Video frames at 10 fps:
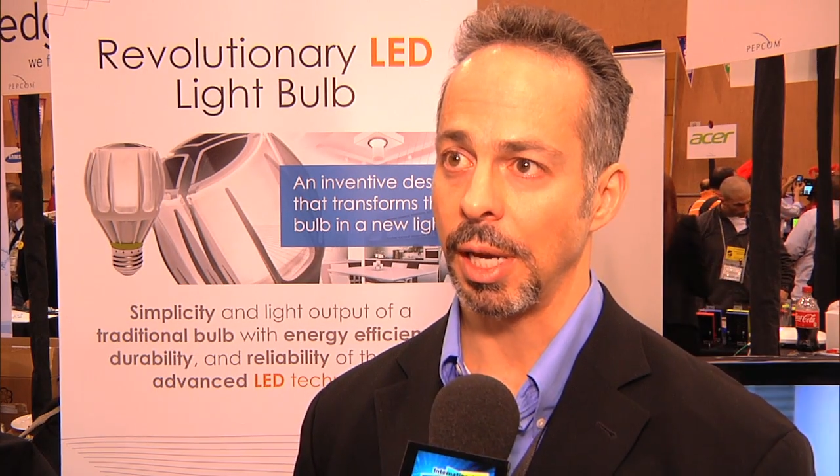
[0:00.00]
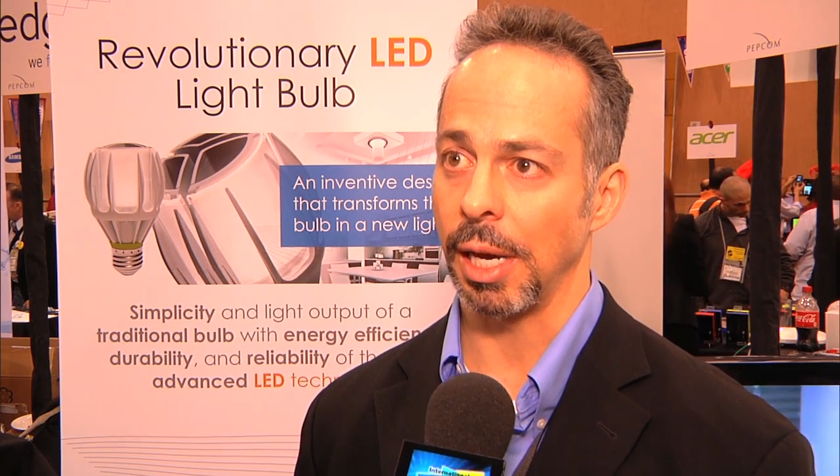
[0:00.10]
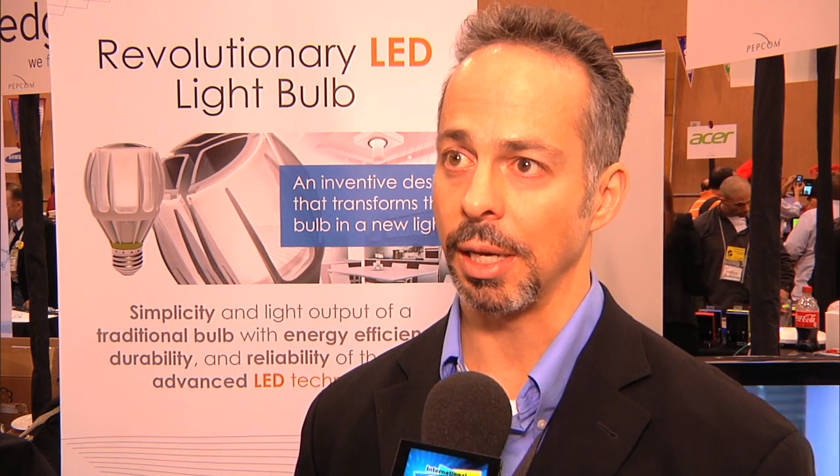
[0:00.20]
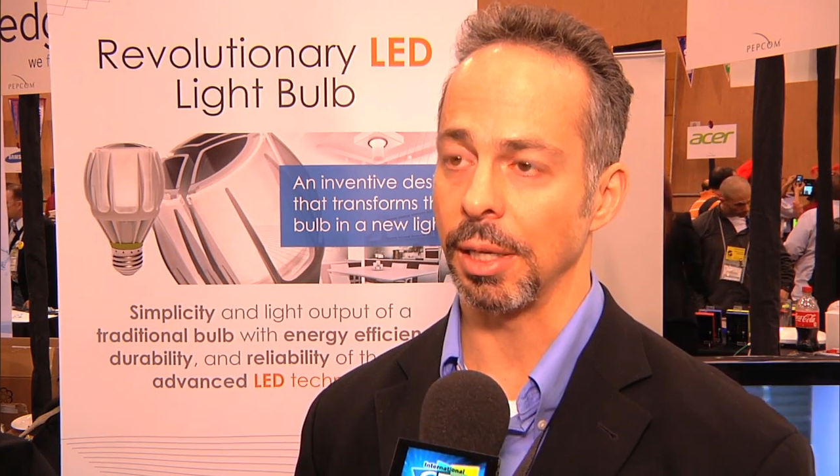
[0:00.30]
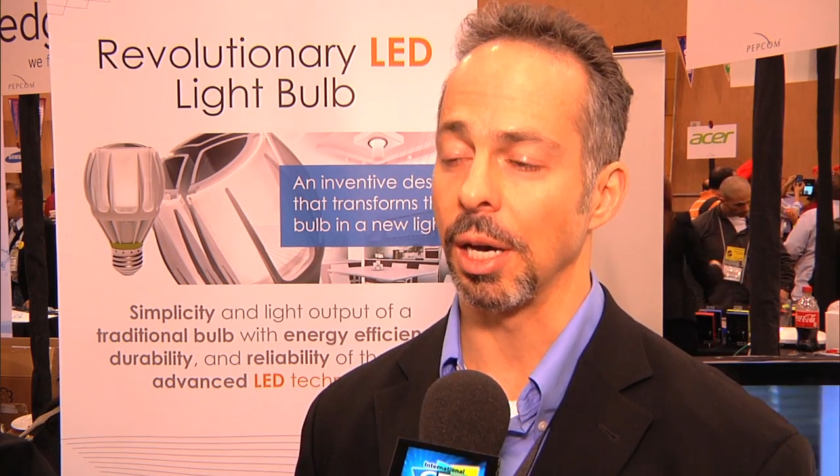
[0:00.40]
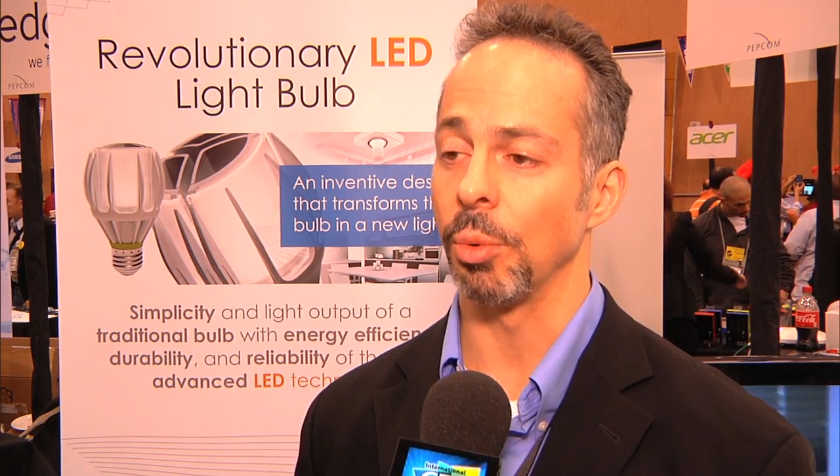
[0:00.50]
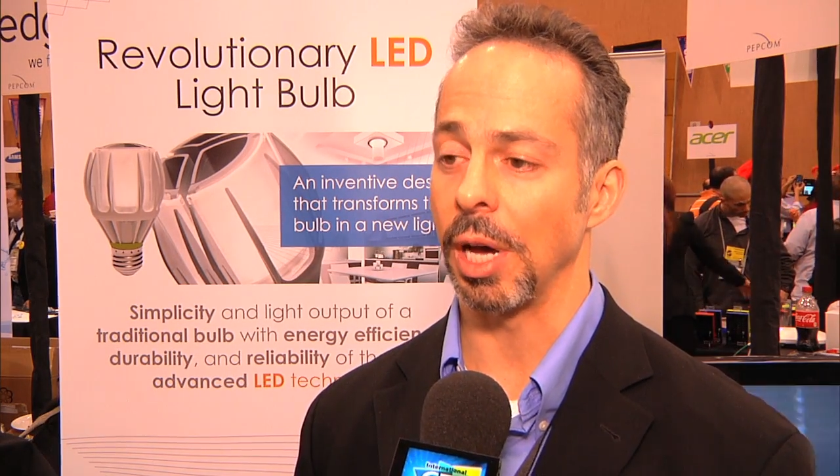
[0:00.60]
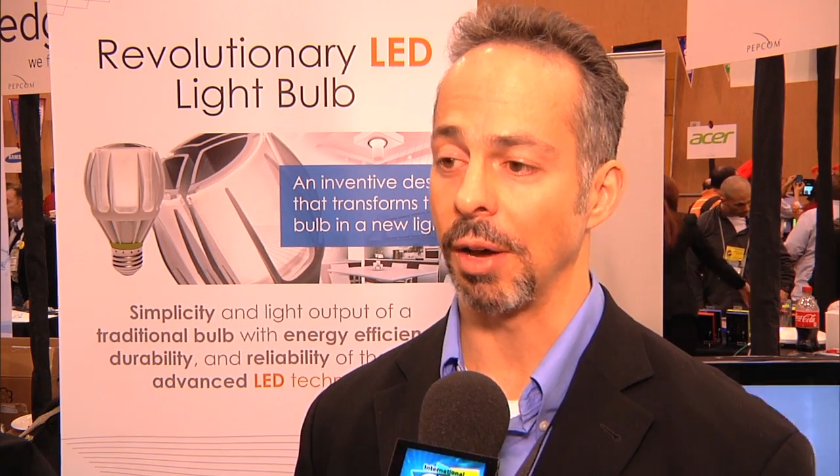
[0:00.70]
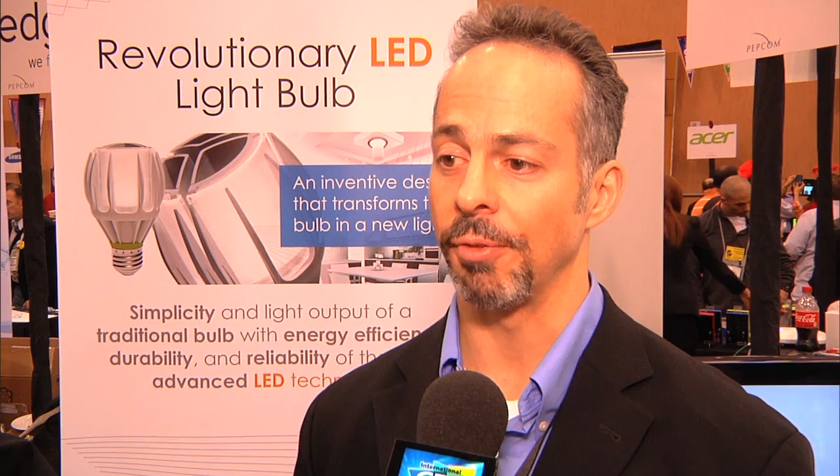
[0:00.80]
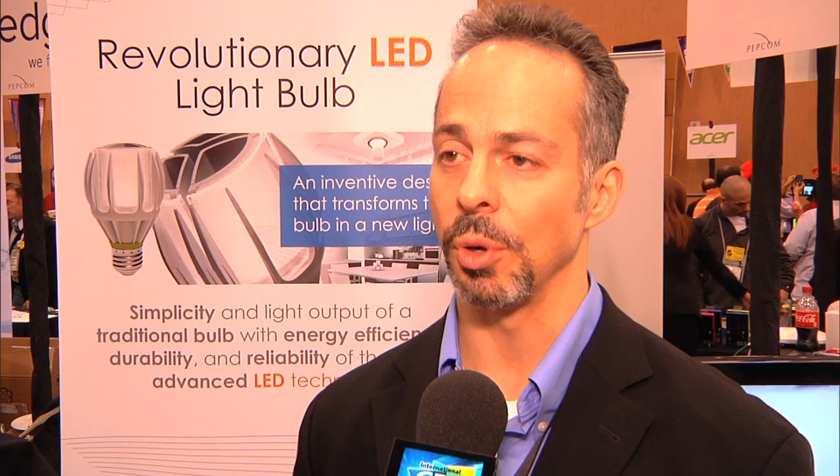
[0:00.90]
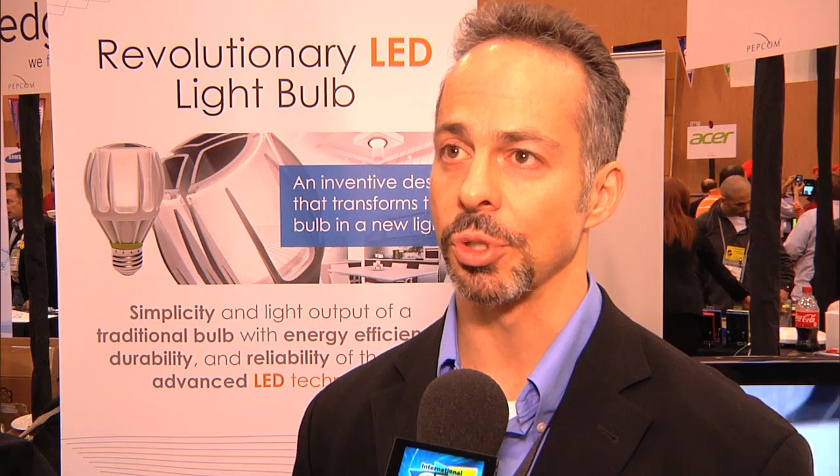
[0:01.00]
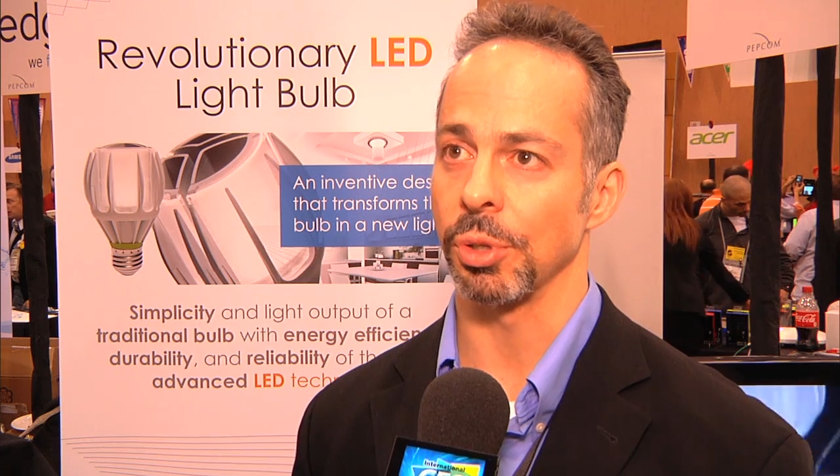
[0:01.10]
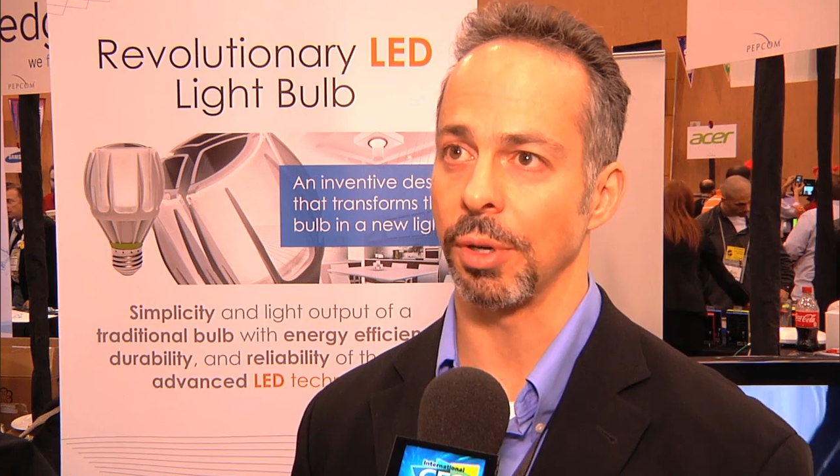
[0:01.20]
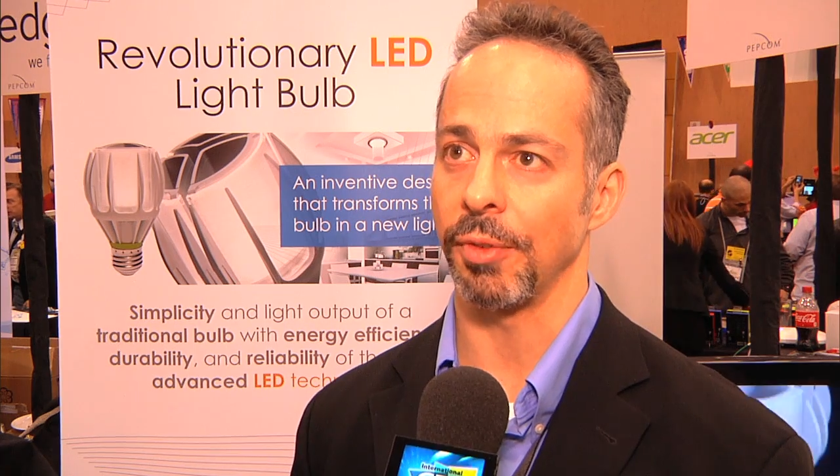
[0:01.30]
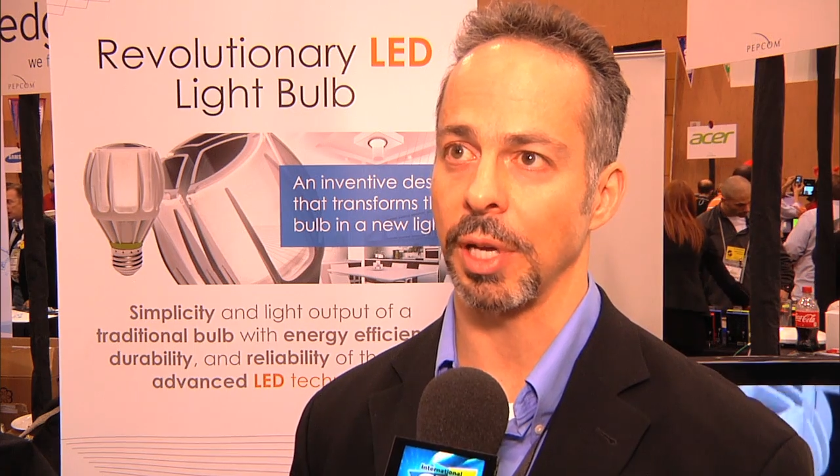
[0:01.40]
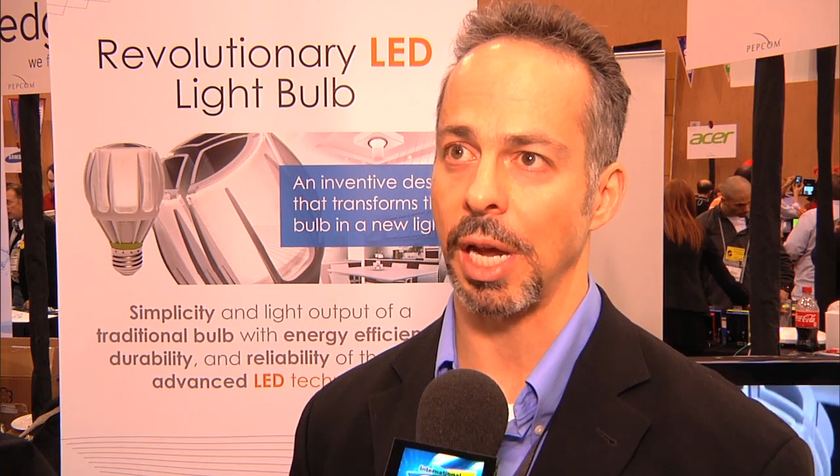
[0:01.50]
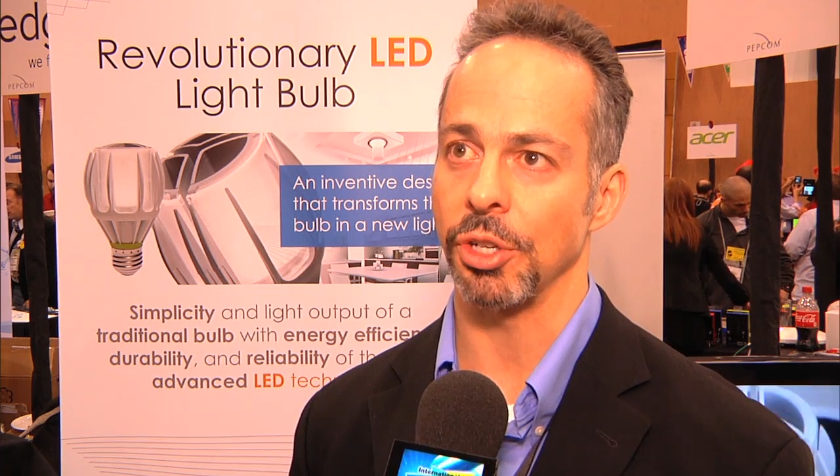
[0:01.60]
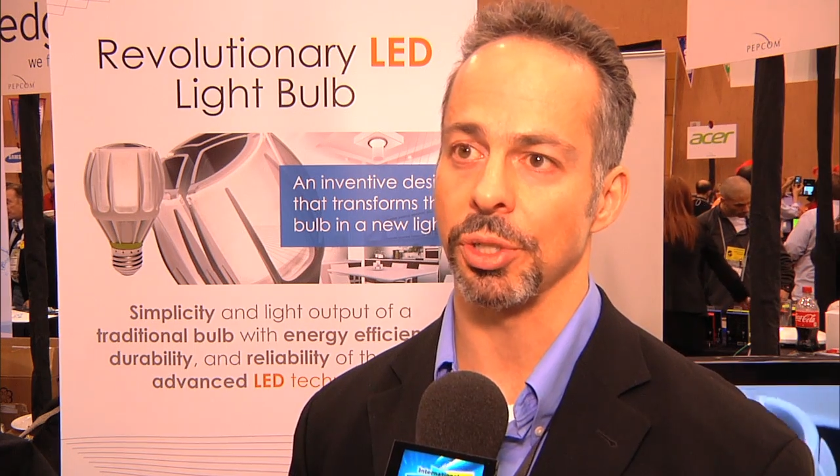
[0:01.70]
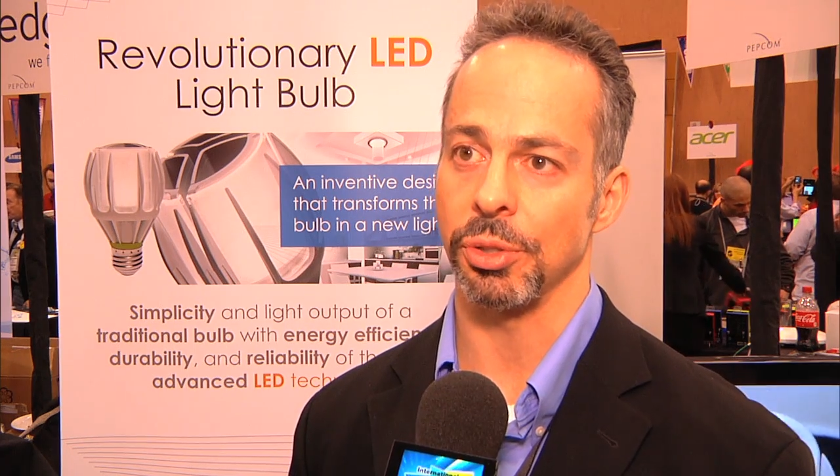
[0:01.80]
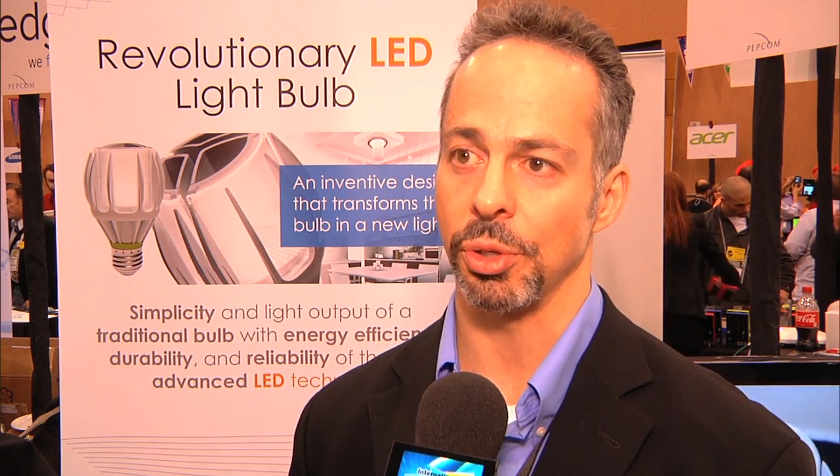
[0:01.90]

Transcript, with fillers: and uh, we'll have full certification